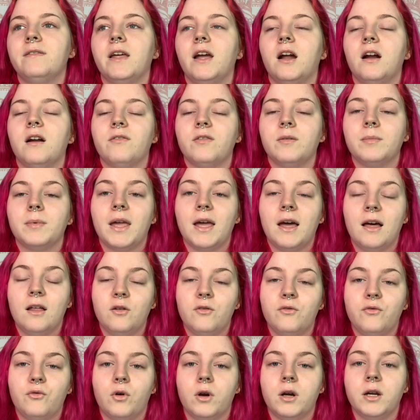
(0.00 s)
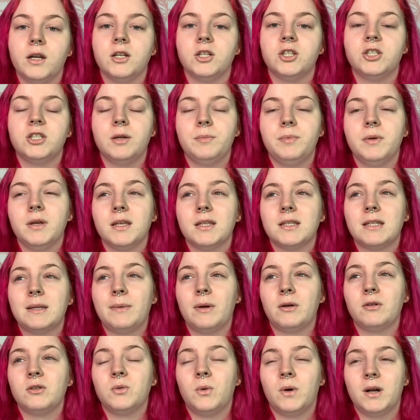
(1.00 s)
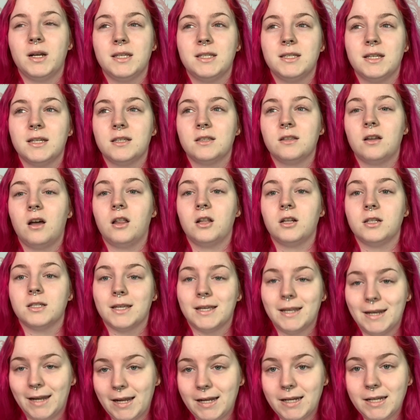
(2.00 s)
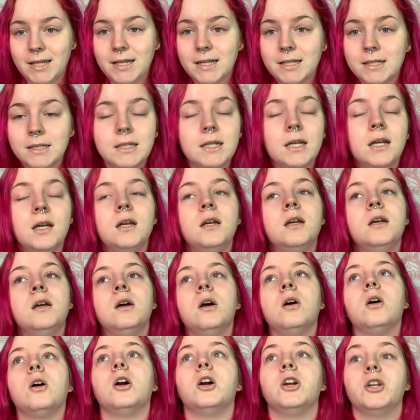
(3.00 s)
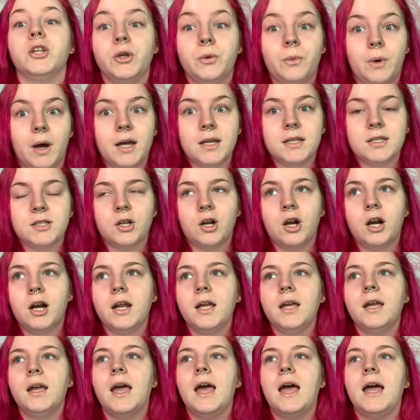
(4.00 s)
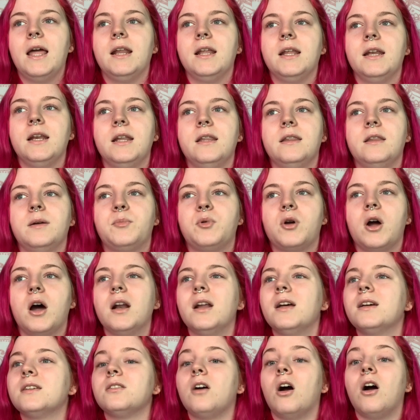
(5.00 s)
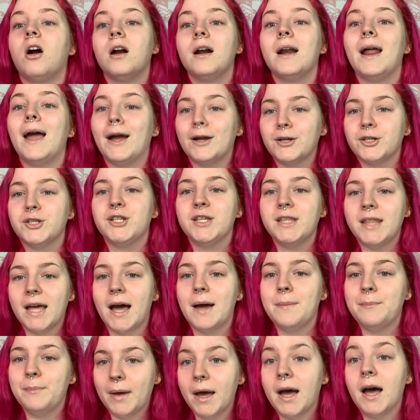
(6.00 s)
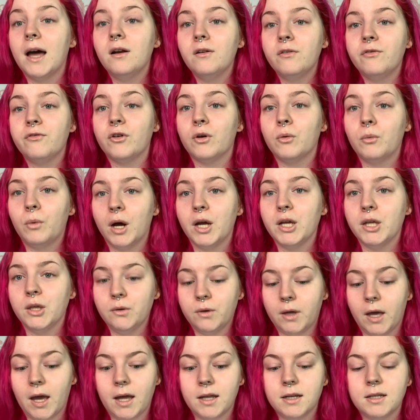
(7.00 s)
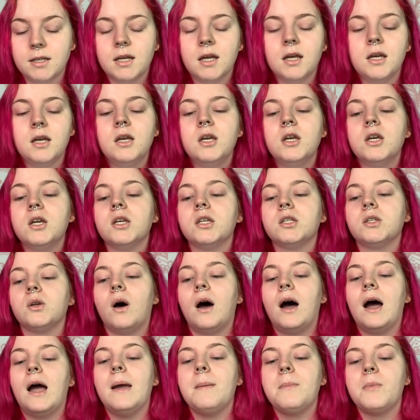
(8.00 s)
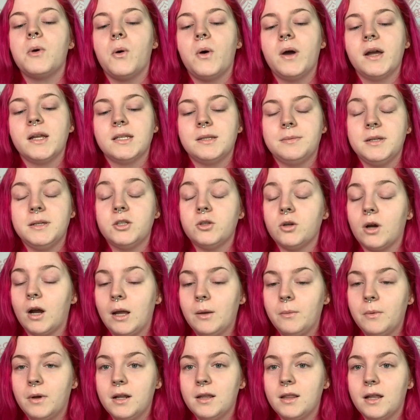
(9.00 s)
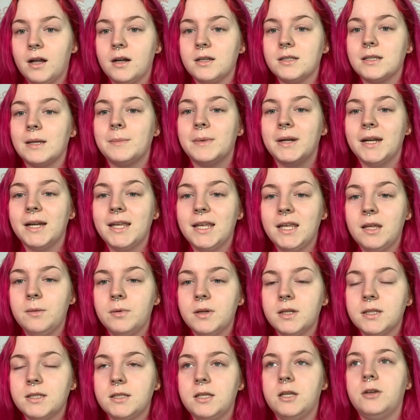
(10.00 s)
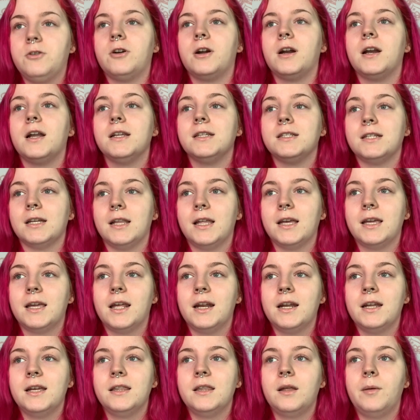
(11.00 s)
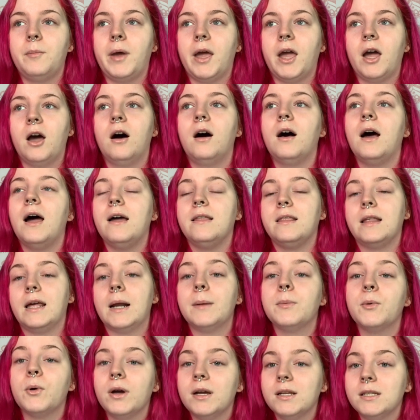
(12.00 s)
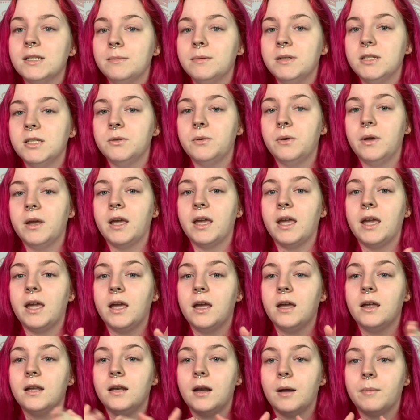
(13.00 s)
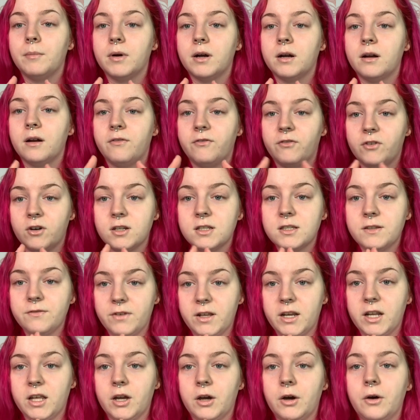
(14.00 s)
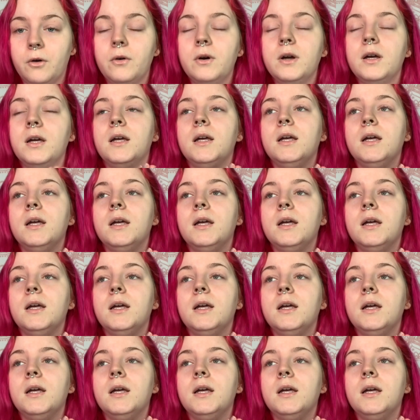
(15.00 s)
They are from California. Shipping is about $26 Canadian, or US, sorry, and the products aren't actually that bad for what you get. So I'm going to be trying one of theirs. I'm going to keep it a secret until I get it in the mail, and then I'm going to be doing a first video,